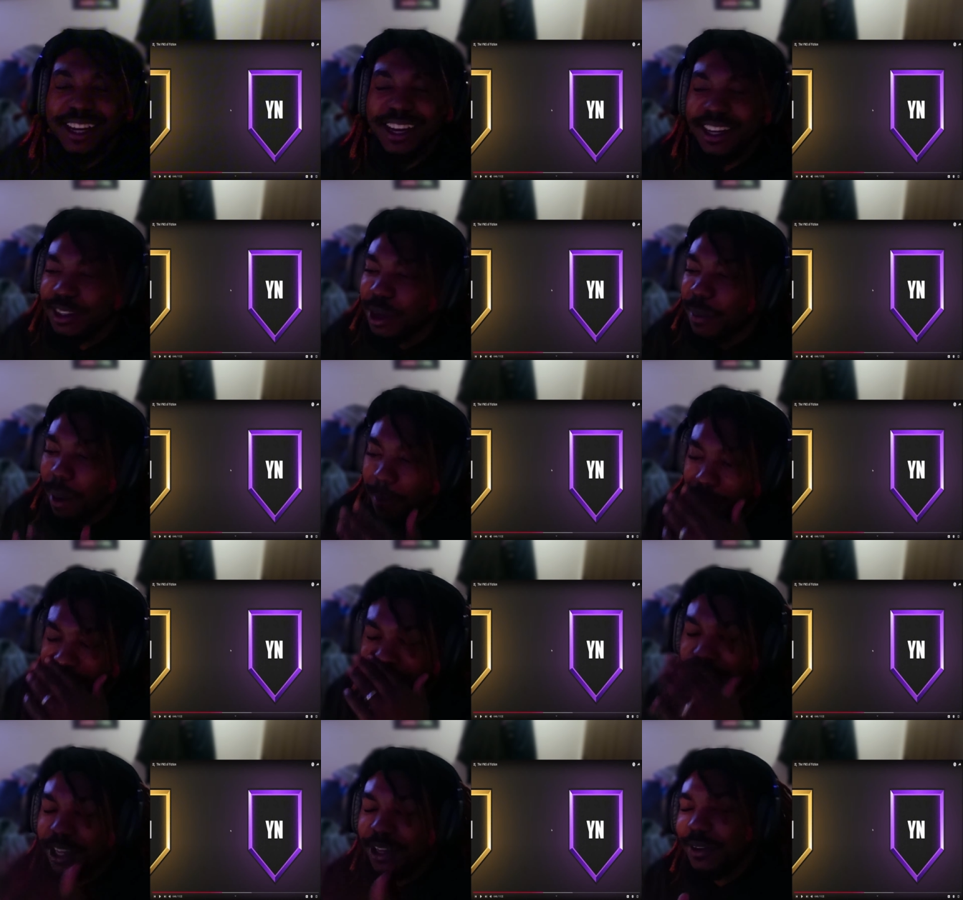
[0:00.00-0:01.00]
Come on, bad.
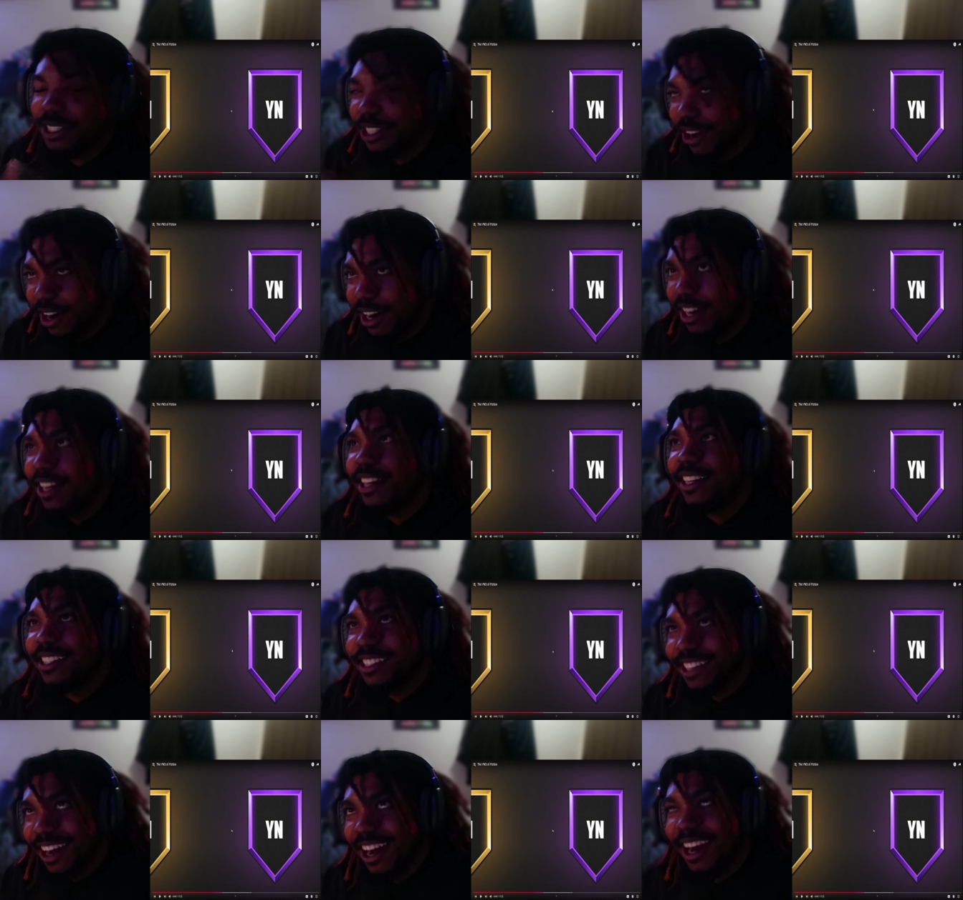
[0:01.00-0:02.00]
Not Huey. Sorry.
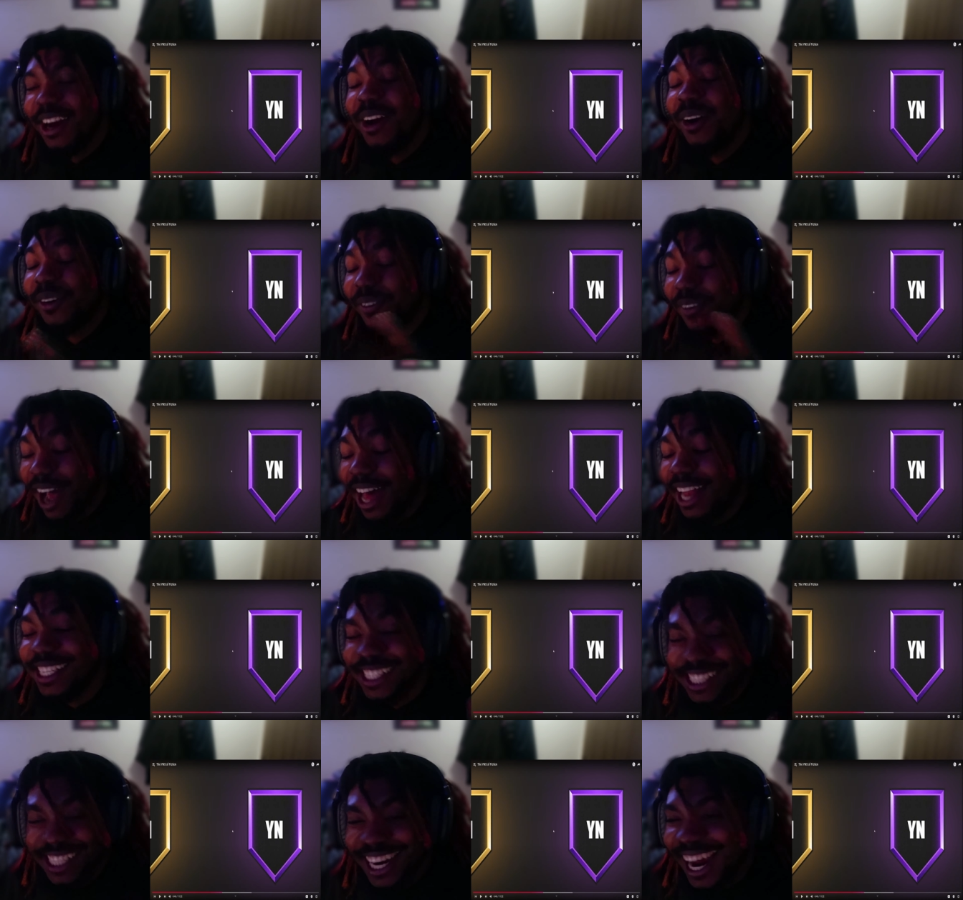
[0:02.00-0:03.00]
Sorry. Riley
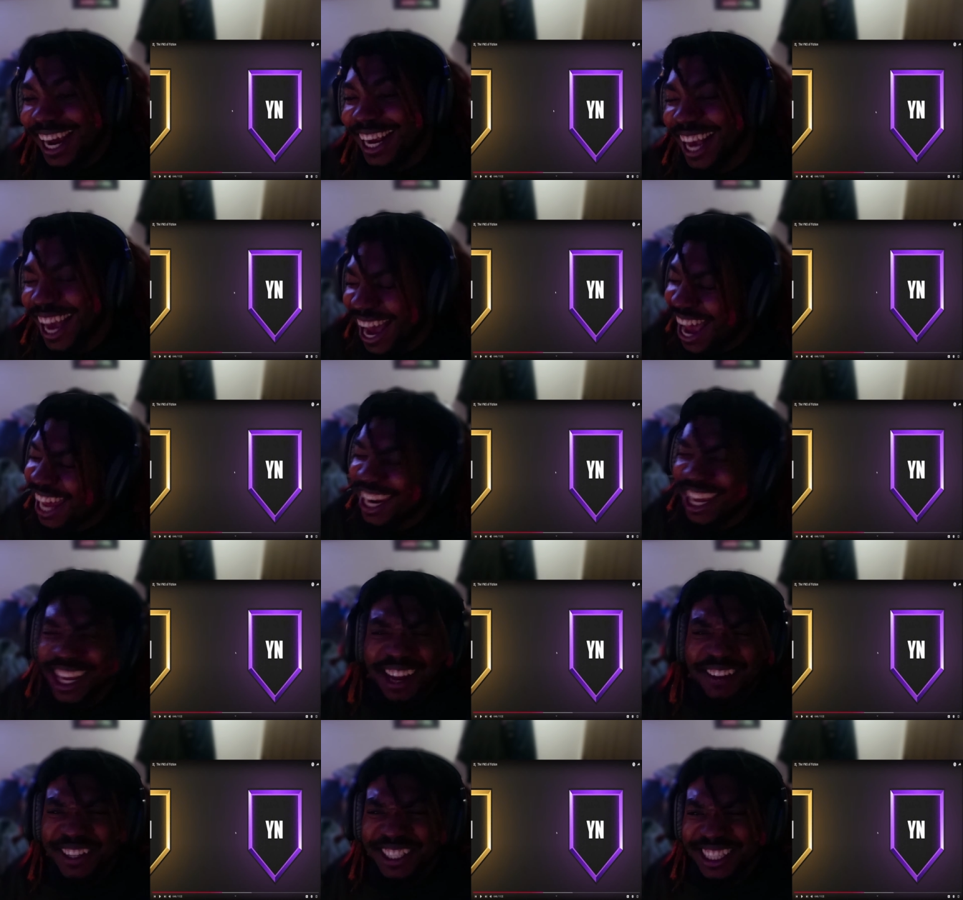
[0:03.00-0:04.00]
said, I got. How the hell
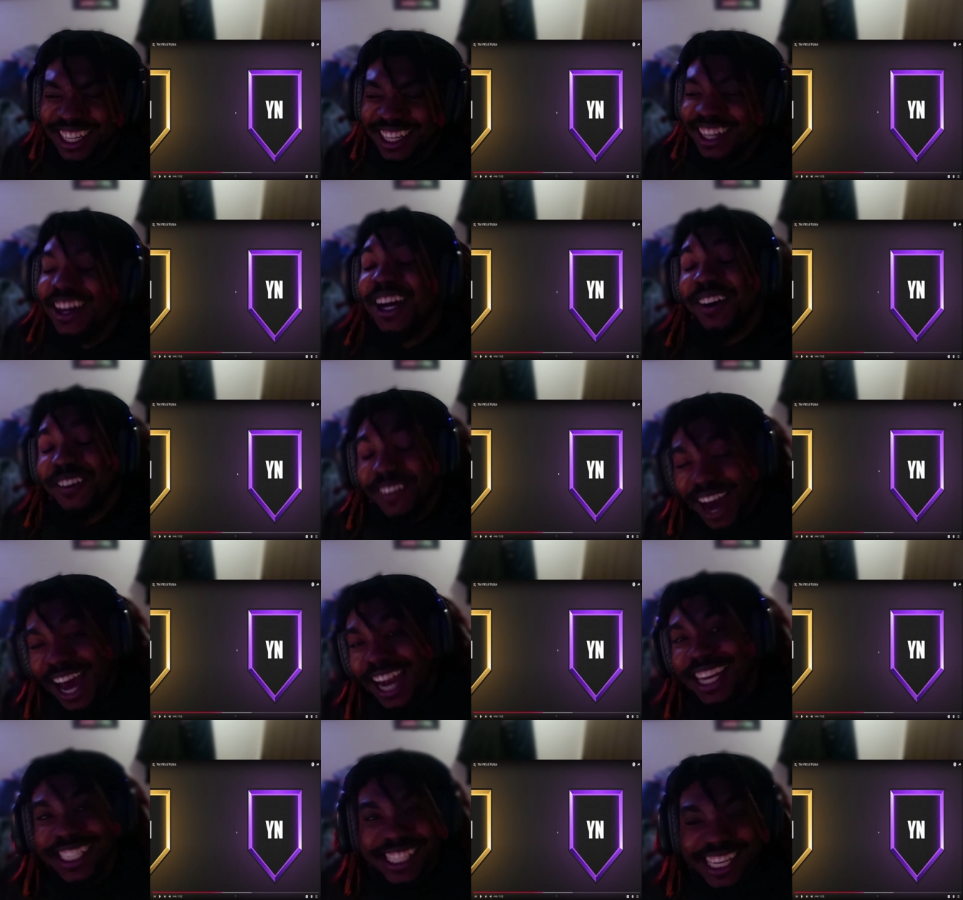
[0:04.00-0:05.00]
I fucked that up?
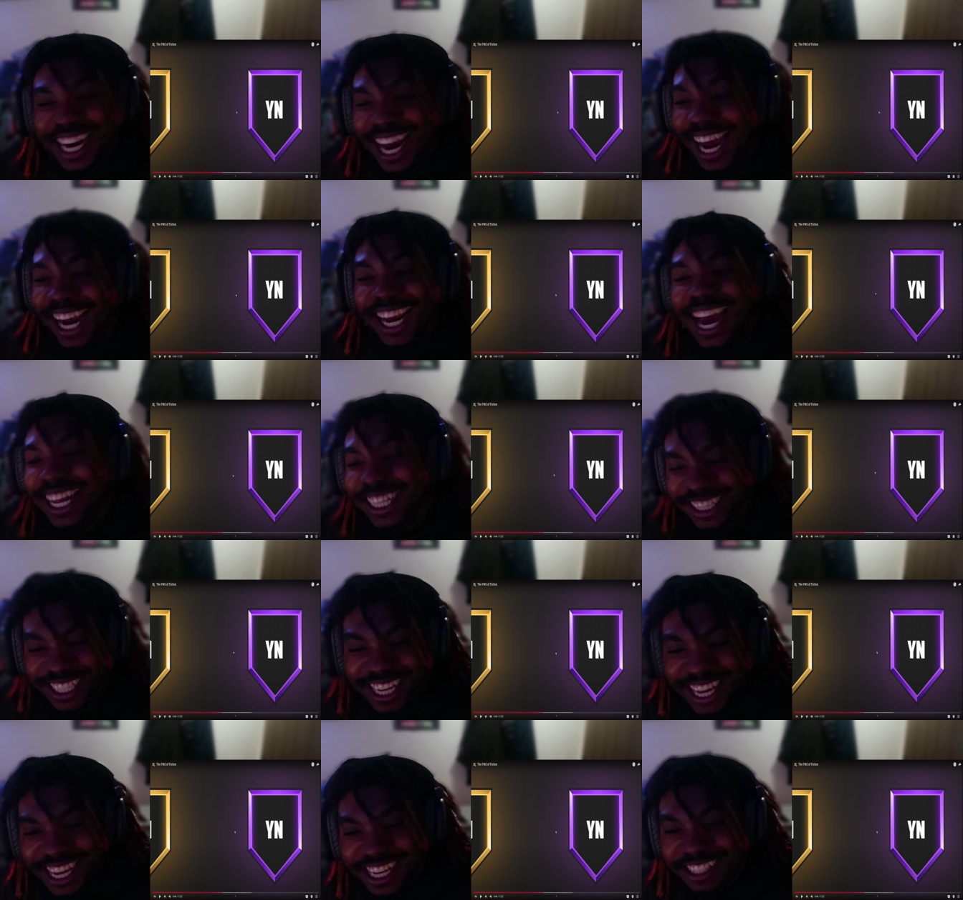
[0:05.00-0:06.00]
Riley said, I got the
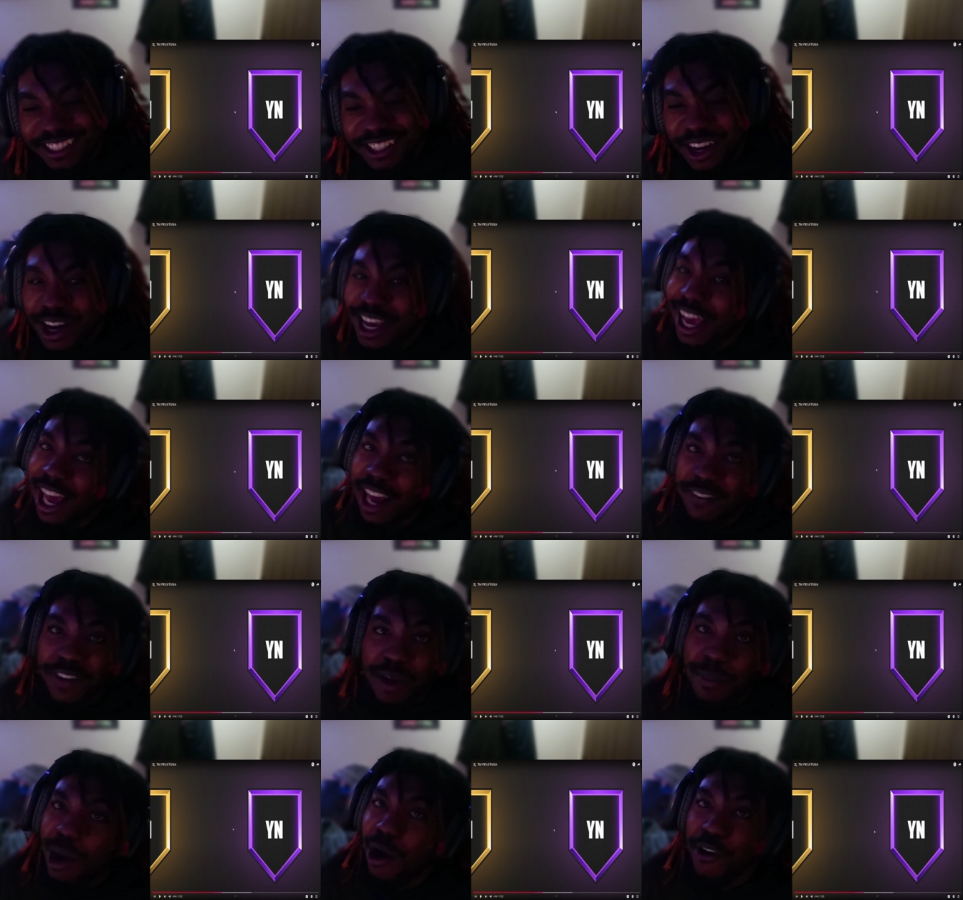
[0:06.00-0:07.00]
hands, yo. I gotta
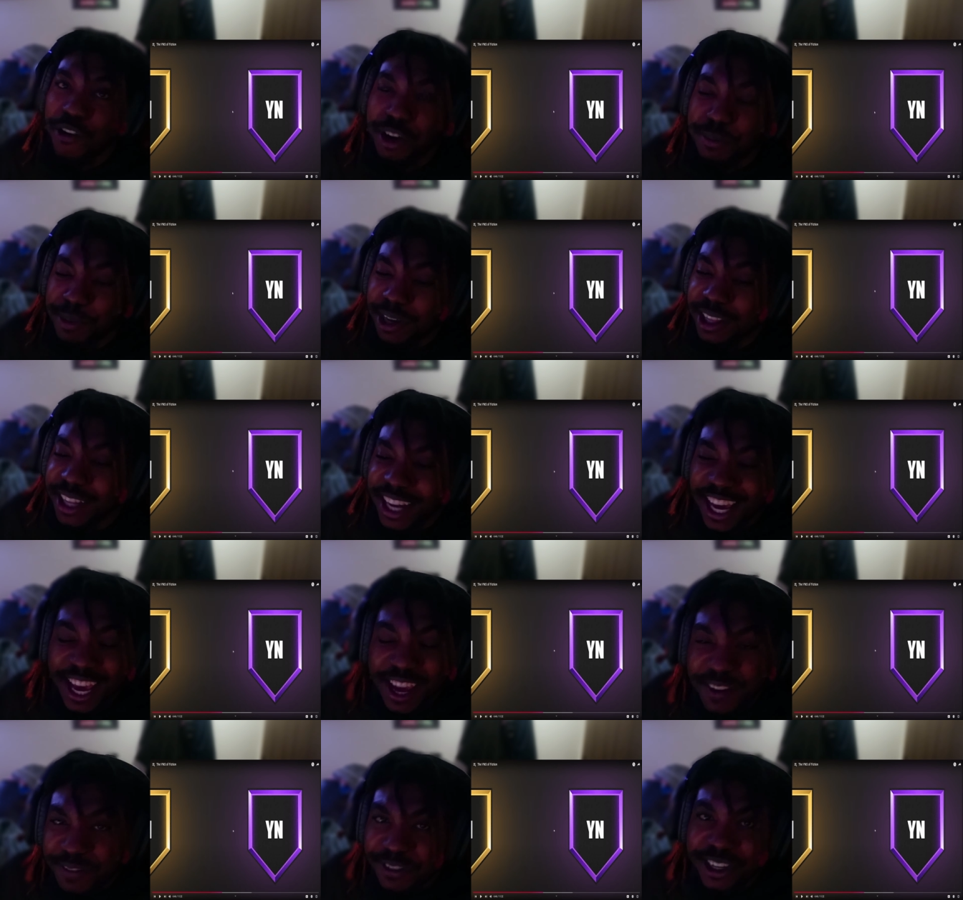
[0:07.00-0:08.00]
fight my older brother
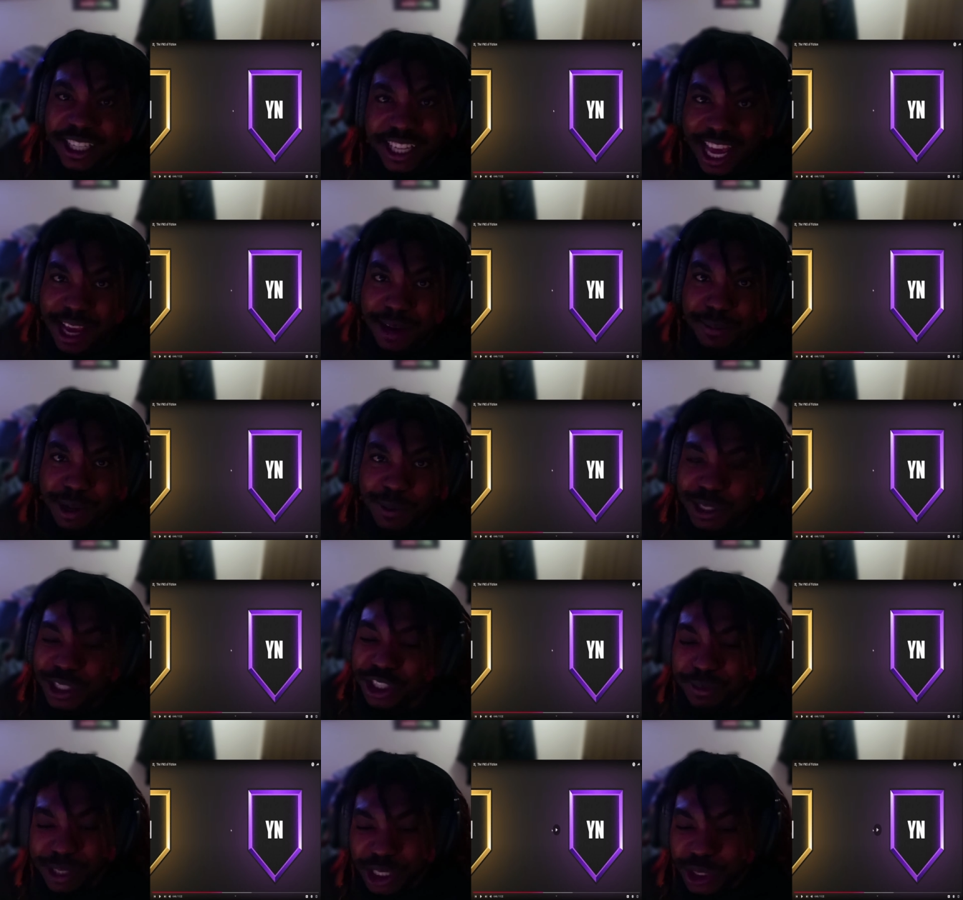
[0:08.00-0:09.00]
every day, bro. What
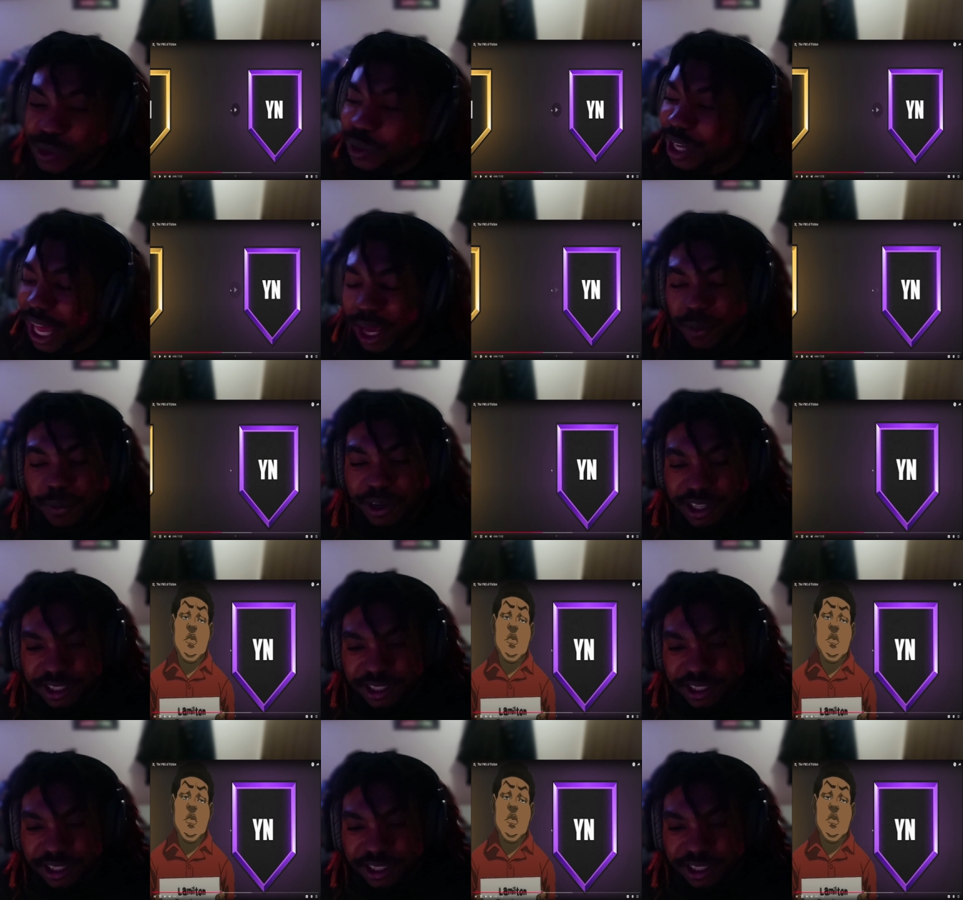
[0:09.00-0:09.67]
you mean? You light work. His, his